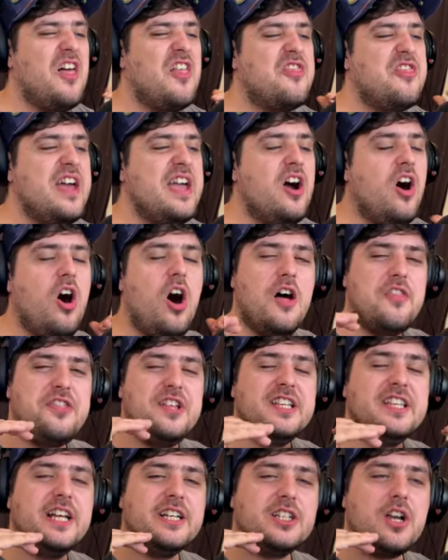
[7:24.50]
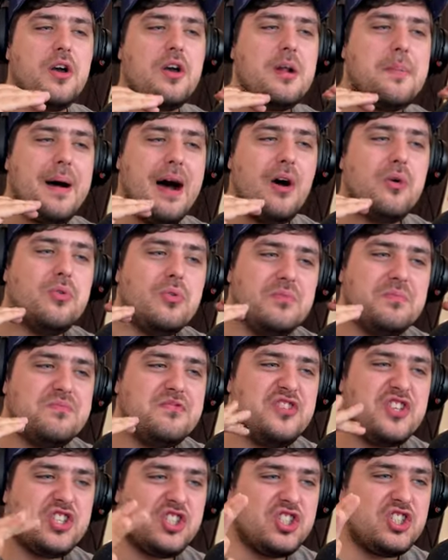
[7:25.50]
they are, I think they're going
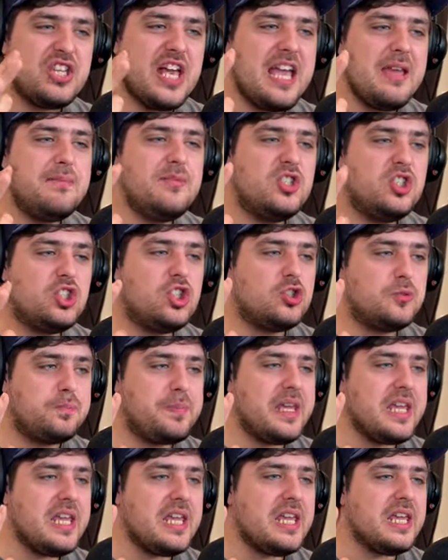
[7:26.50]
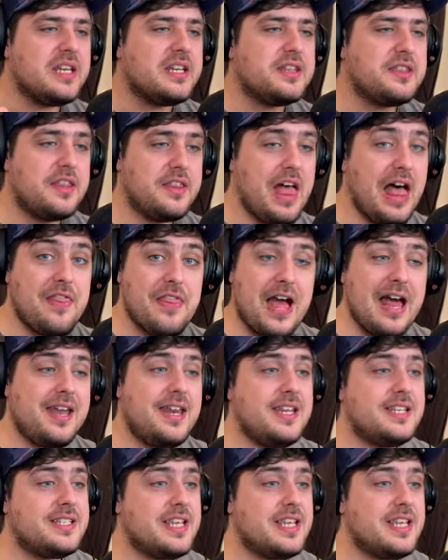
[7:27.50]
about the same speed. Now, that is